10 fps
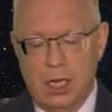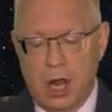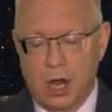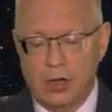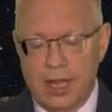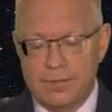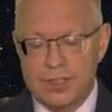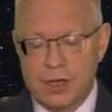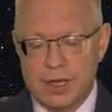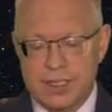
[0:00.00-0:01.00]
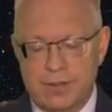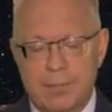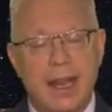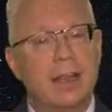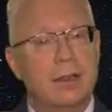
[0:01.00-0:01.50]
Our adversaries have
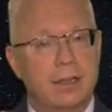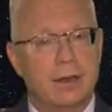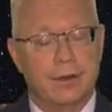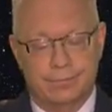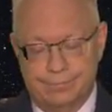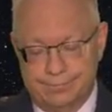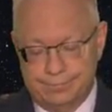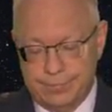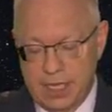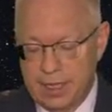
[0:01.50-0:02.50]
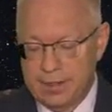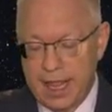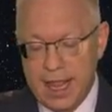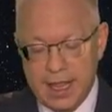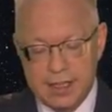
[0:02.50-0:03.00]
made it clear
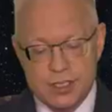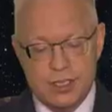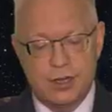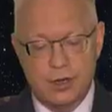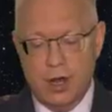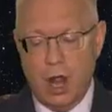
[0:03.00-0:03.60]
They consider